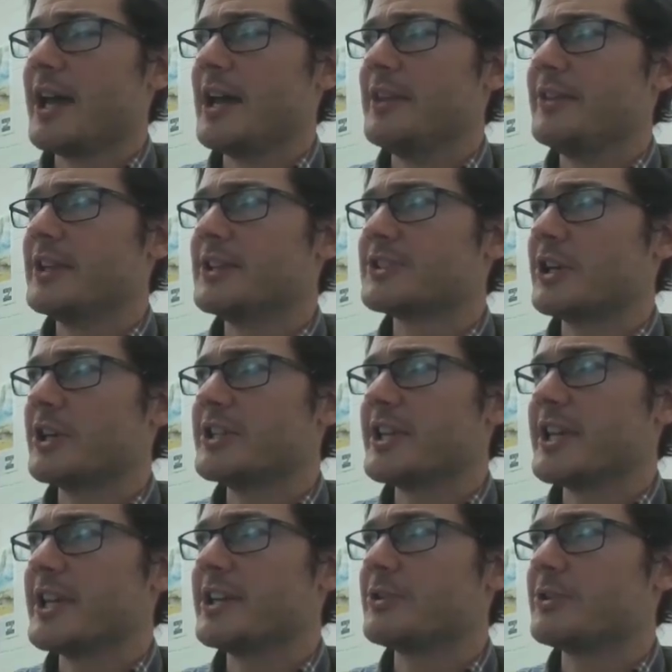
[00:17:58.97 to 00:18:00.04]
and then started to
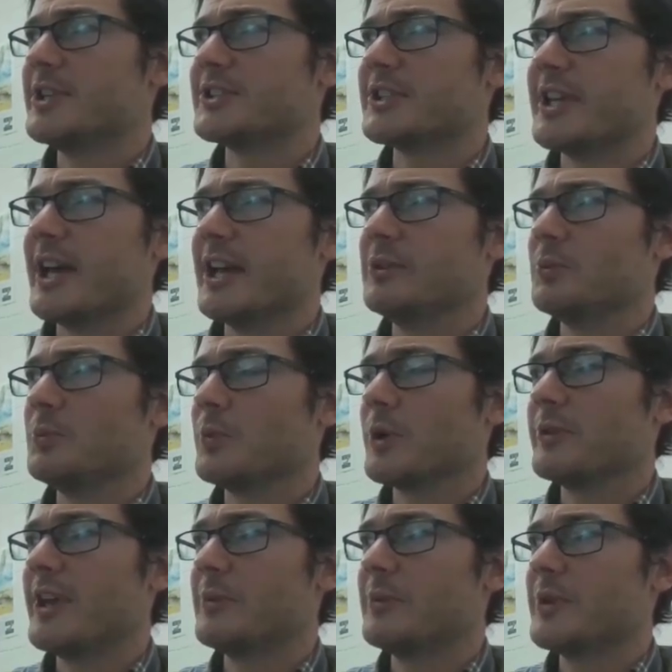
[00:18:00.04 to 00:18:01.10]
increase again,
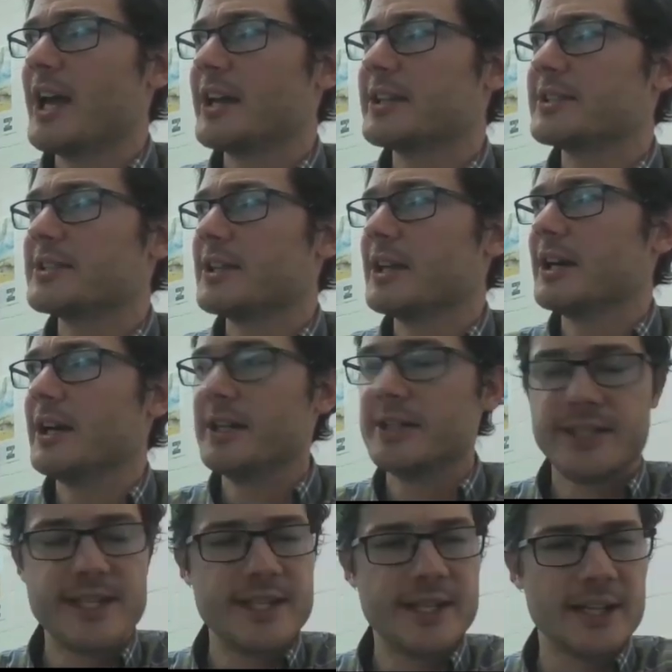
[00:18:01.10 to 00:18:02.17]
where then we had
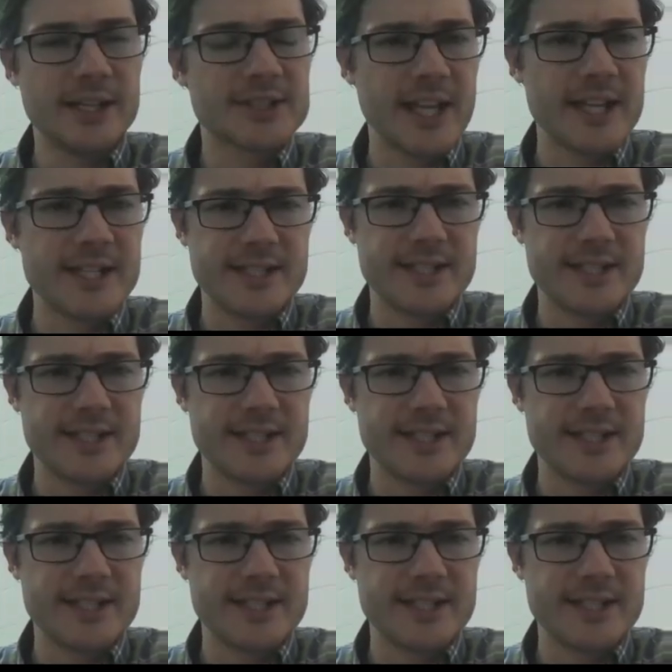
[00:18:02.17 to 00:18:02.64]
a slight